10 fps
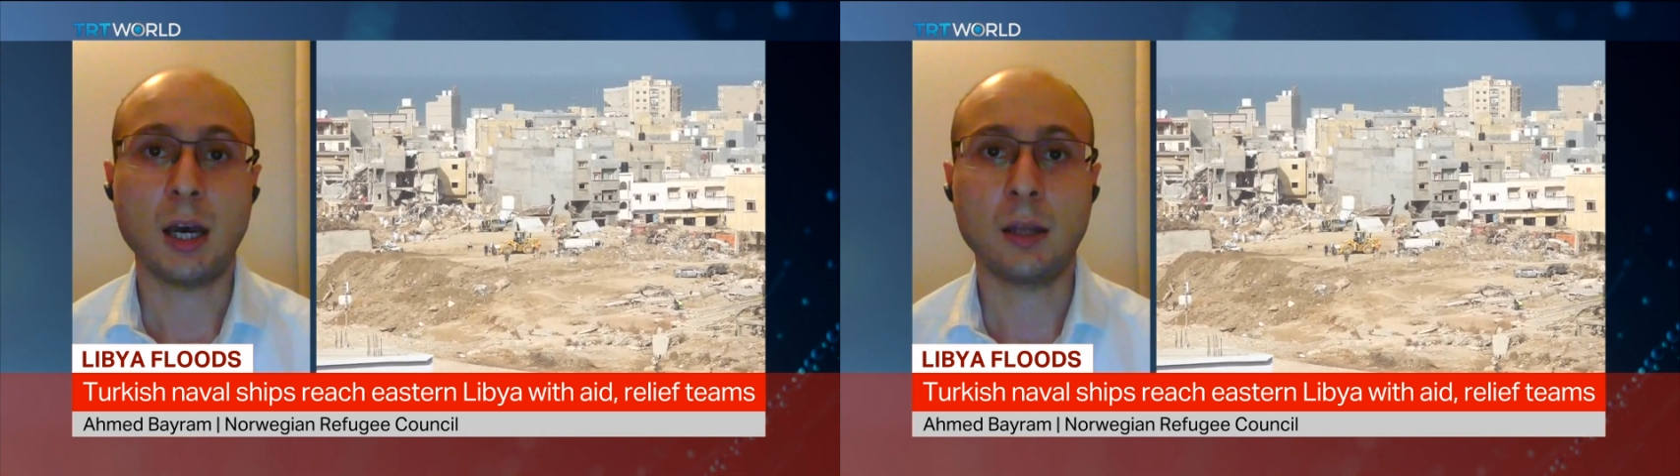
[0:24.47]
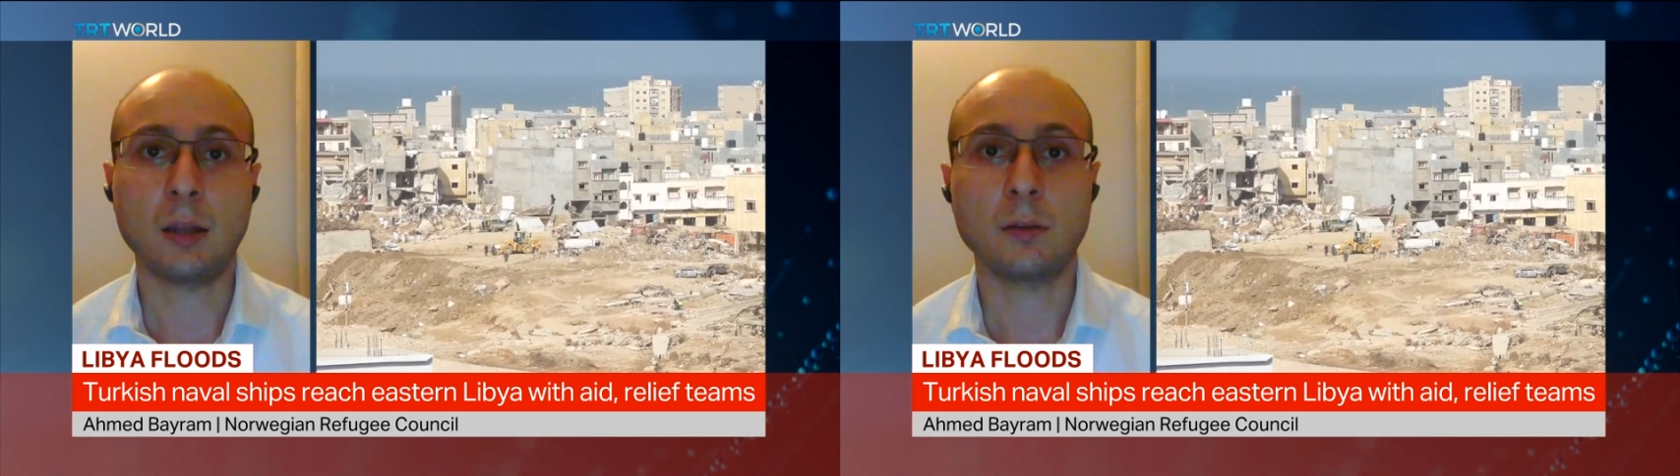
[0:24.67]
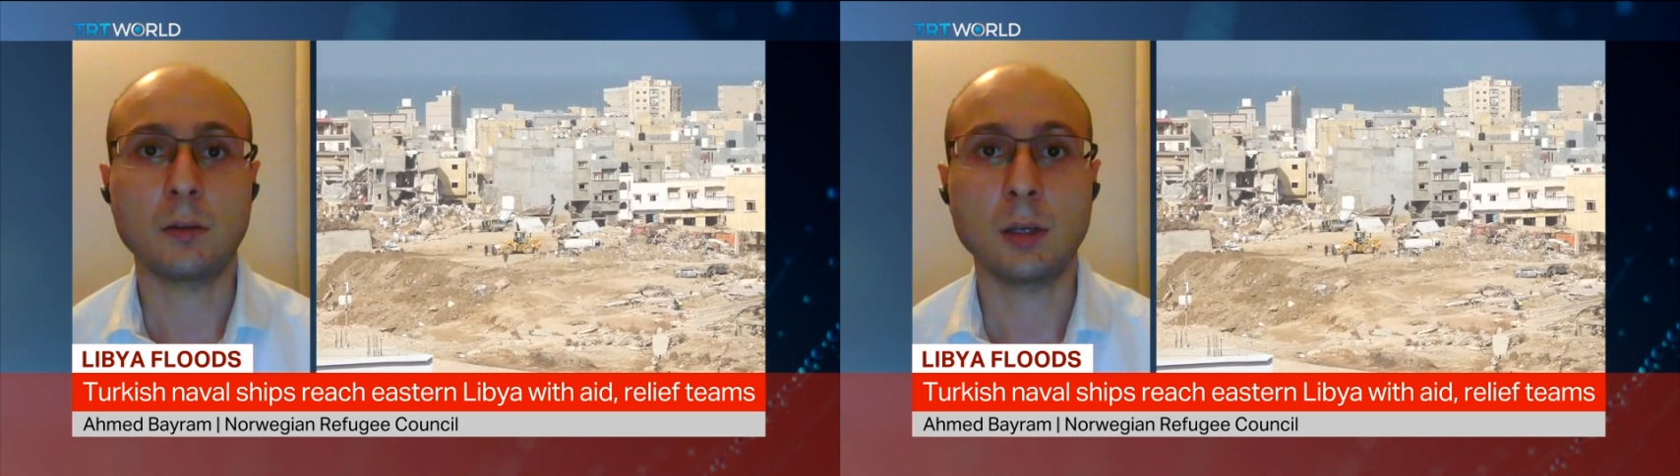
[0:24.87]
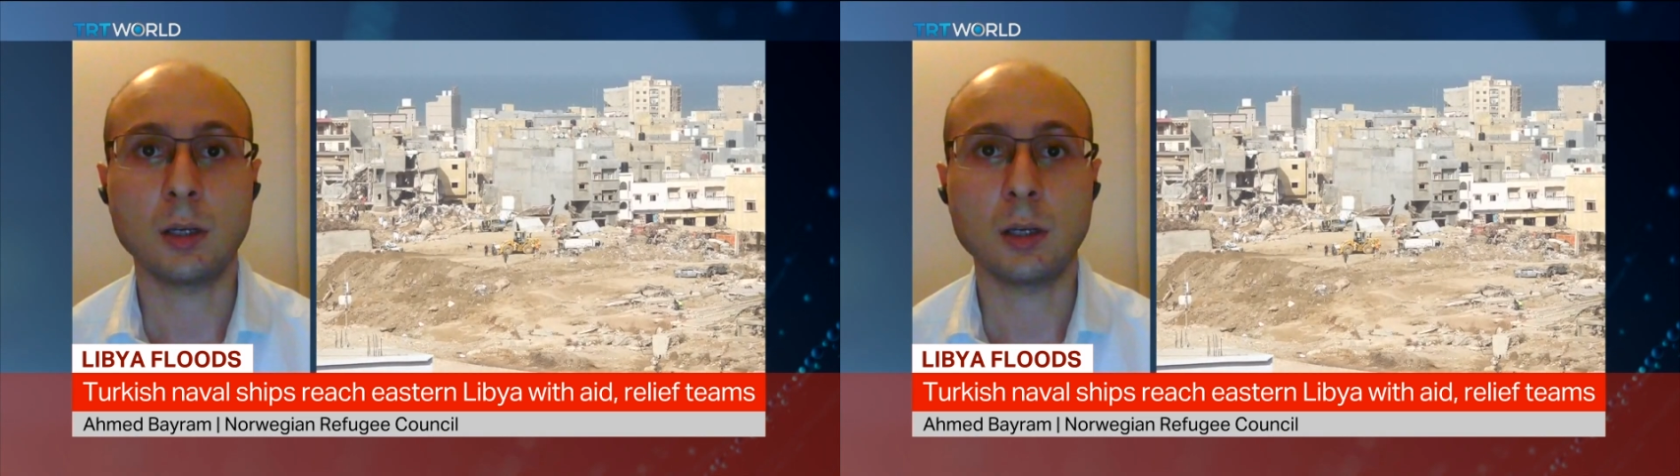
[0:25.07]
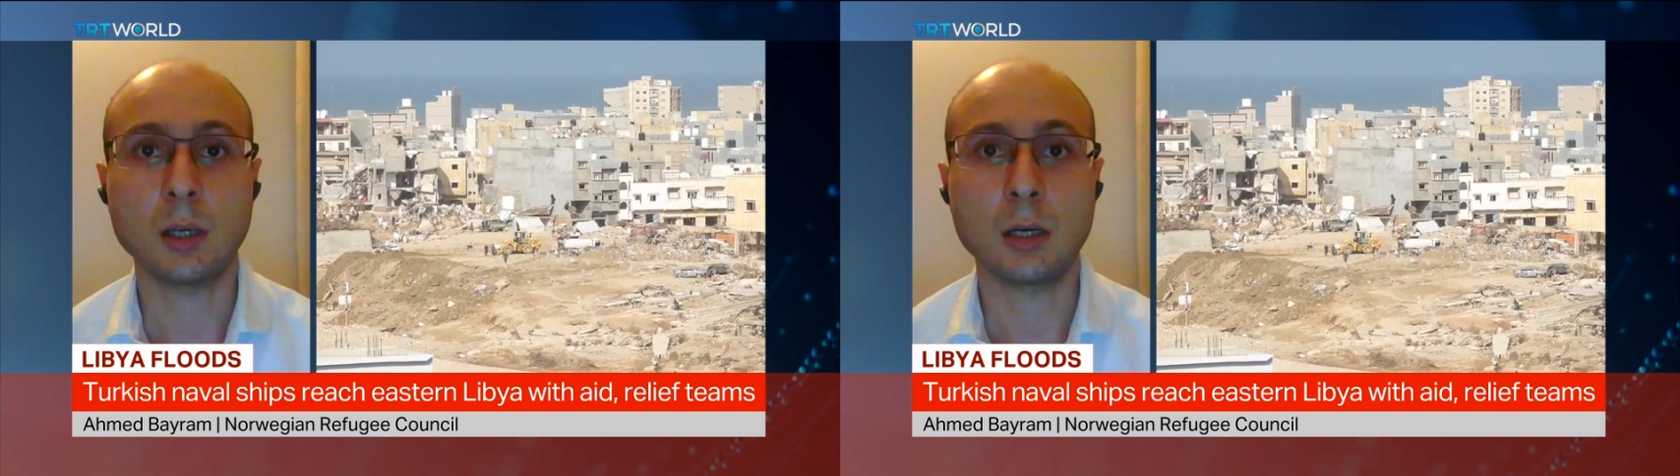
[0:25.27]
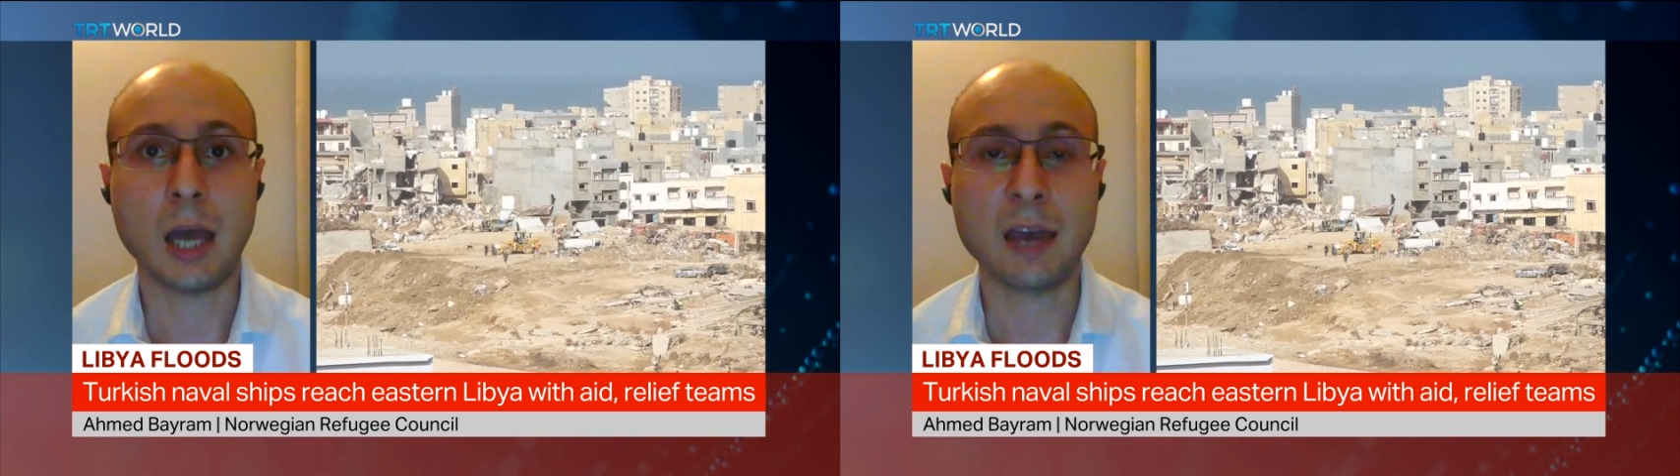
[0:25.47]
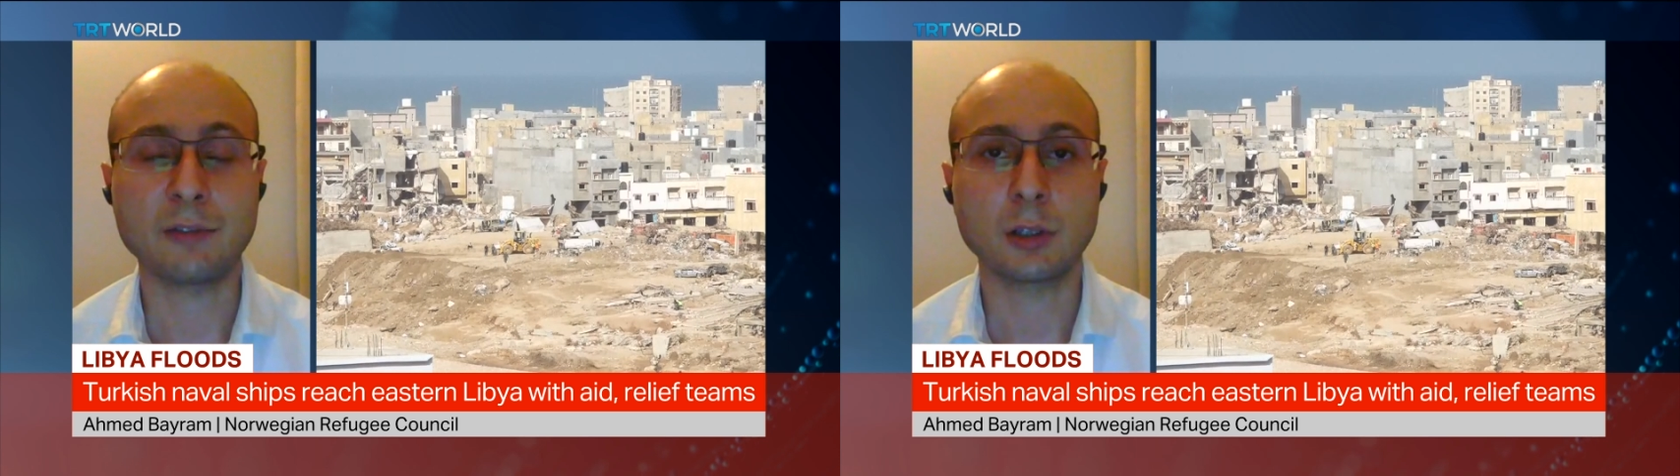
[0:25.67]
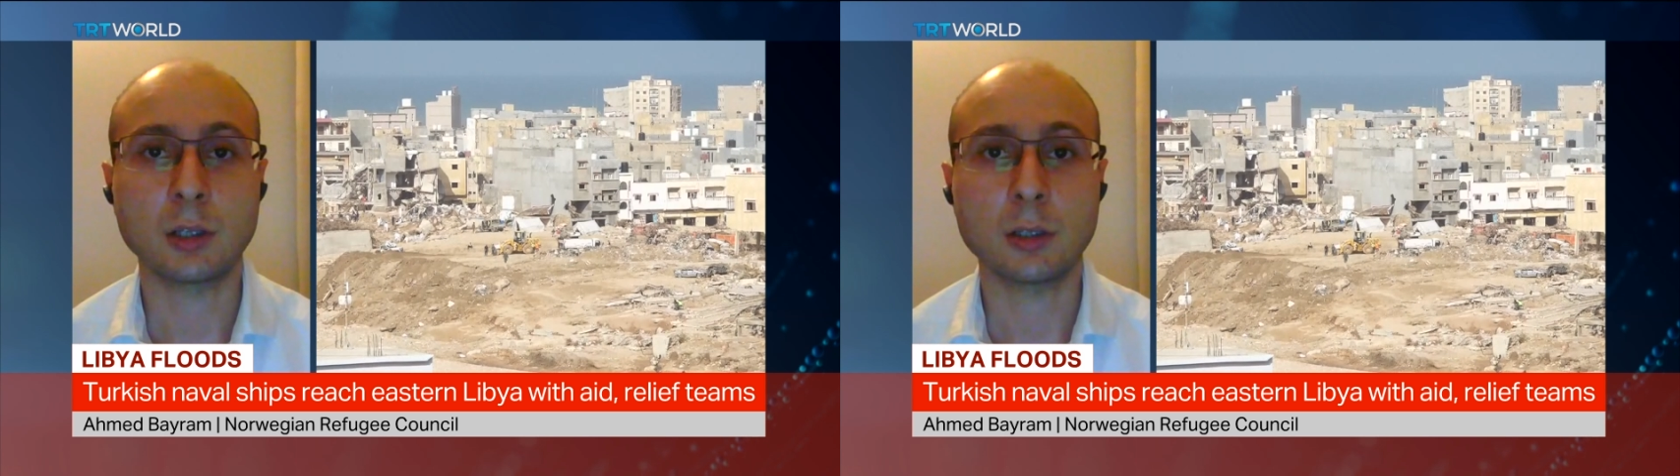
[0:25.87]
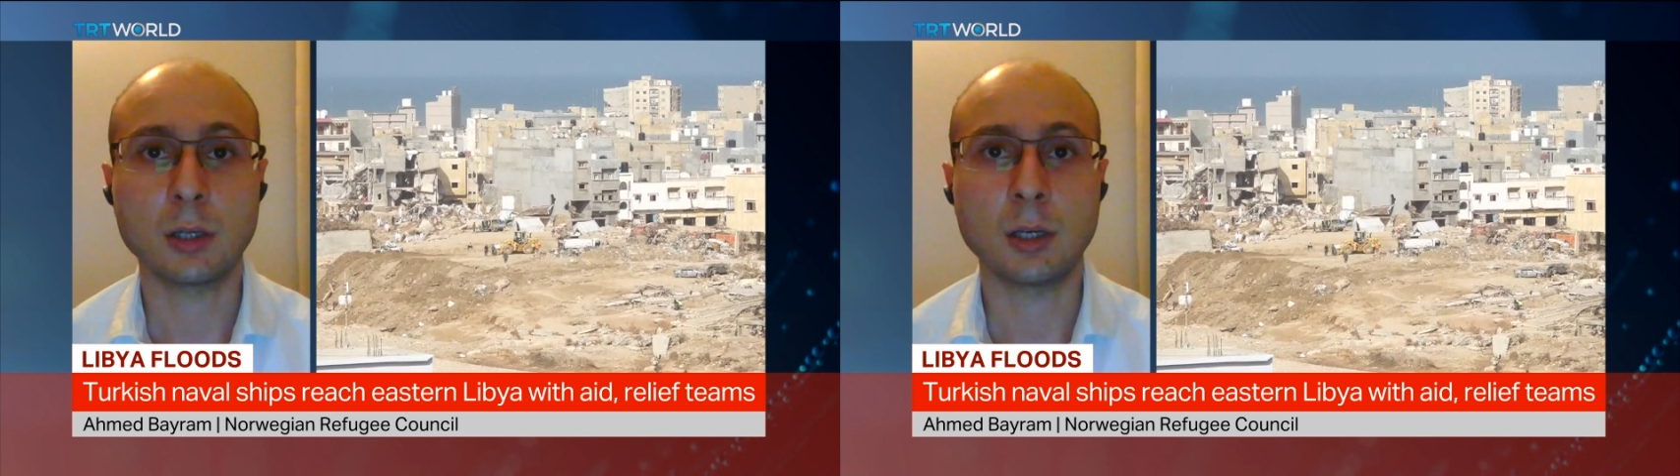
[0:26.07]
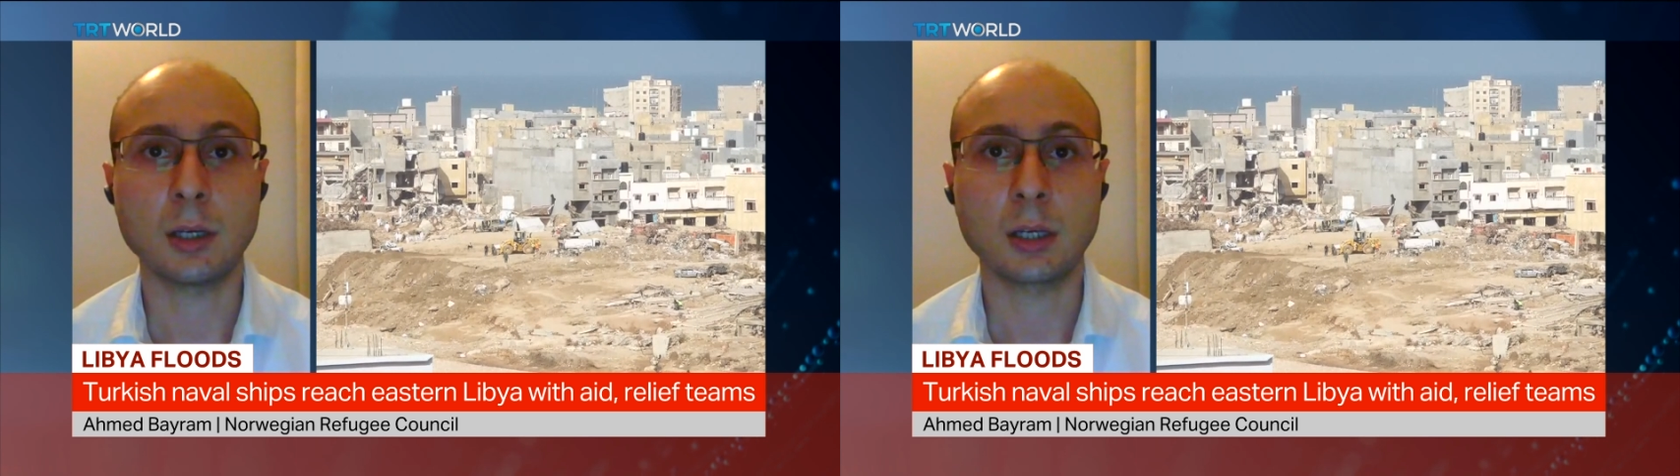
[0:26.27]
and the ever
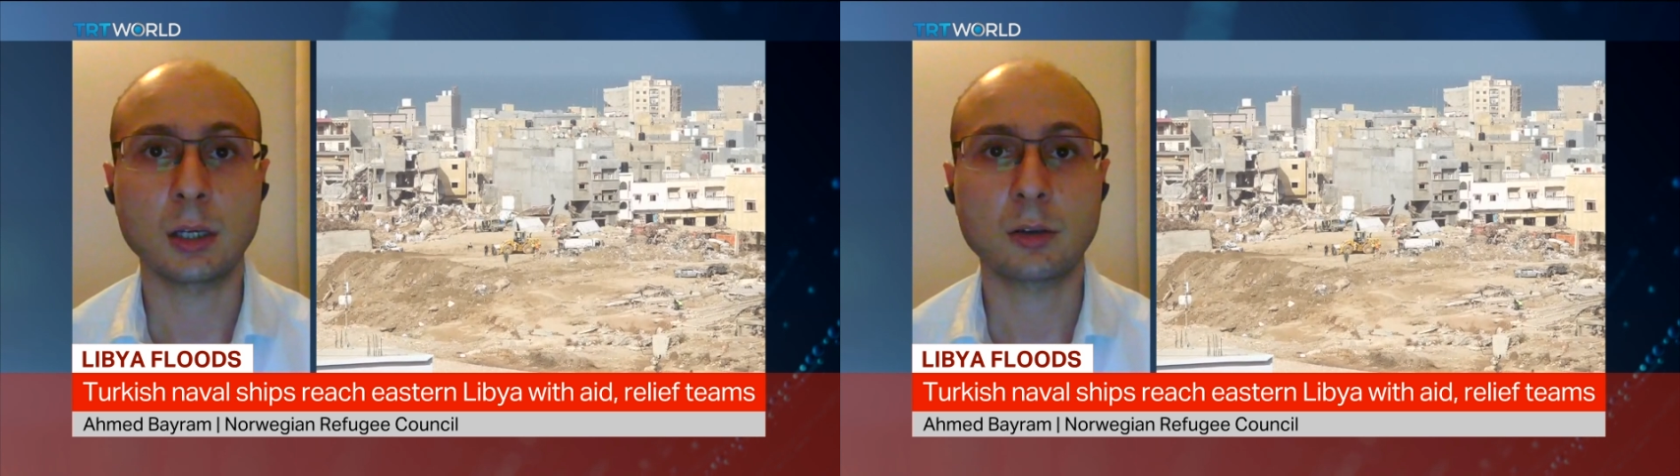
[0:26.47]
uh,